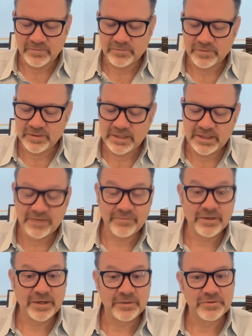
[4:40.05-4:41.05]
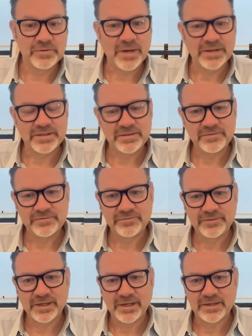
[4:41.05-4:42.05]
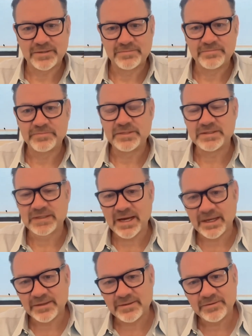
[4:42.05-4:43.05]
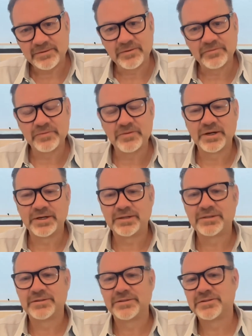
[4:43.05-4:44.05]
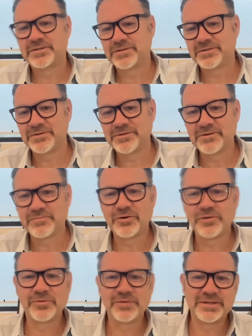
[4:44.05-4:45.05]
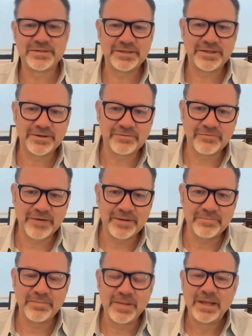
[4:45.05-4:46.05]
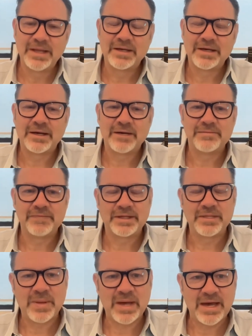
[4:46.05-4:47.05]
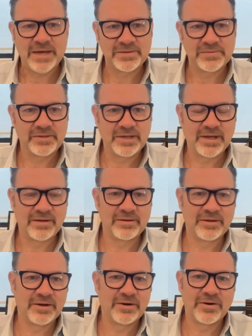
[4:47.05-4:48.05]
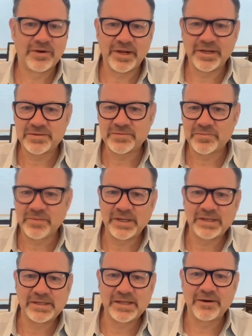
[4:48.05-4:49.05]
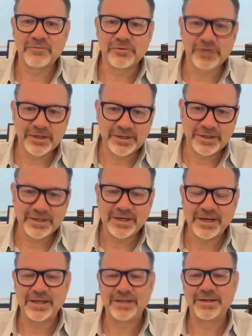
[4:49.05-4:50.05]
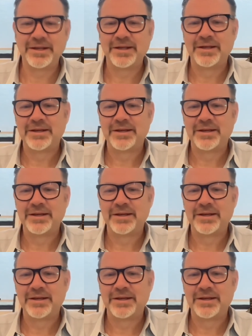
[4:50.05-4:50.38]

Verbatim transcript: We needed a very responsive design. We wanted it to look just as good on mobile as it did on web. In the past, we'd had a lot of heartaches with making that work, and